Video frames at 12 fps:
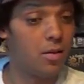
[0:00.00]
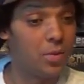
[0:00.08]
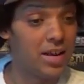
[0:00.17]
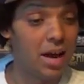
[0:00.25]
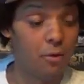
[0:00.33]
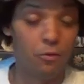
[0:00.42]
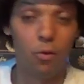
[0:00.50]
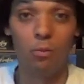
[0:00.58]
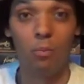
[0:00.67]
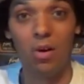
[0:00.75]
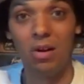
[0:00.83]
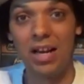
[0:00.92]
But yeah, with
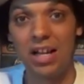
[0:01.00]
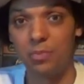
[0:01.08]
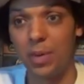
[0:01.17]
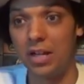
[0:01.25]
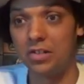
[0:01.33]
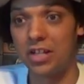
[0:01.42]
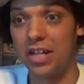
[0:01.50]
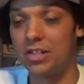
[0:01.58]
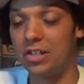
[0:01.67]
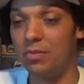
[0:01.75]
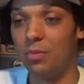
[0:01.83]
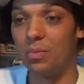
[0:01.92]
one, one less
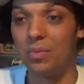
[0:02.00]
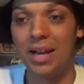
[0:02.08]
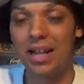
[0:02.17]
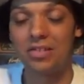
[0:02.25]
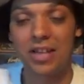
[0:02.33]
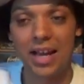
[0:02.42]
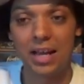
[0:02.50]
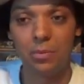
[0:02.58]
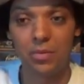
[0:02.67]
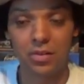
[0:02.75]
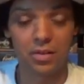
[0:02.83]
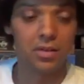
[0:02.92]
PlayStation, less
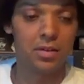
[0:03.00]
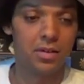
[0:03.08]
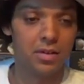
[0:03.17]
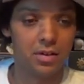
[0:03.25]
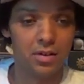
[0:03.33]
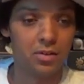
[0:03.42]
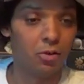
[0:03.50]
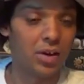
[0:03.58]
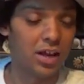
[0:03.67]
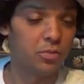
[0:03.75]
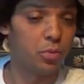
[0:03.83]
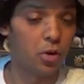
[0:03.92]
games, or
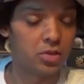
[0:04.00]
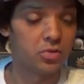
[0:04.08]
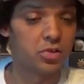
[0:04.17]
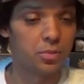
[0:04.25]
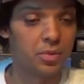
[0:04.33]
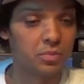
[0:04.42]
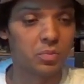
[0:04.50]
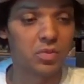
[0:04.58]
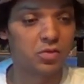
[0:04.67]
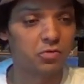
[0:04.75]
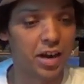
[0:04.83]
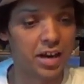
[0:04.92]
less price on some of
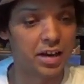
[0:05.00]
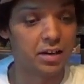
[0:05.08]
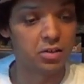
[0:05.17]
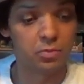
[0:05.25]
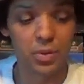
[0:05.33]
the trade-ins.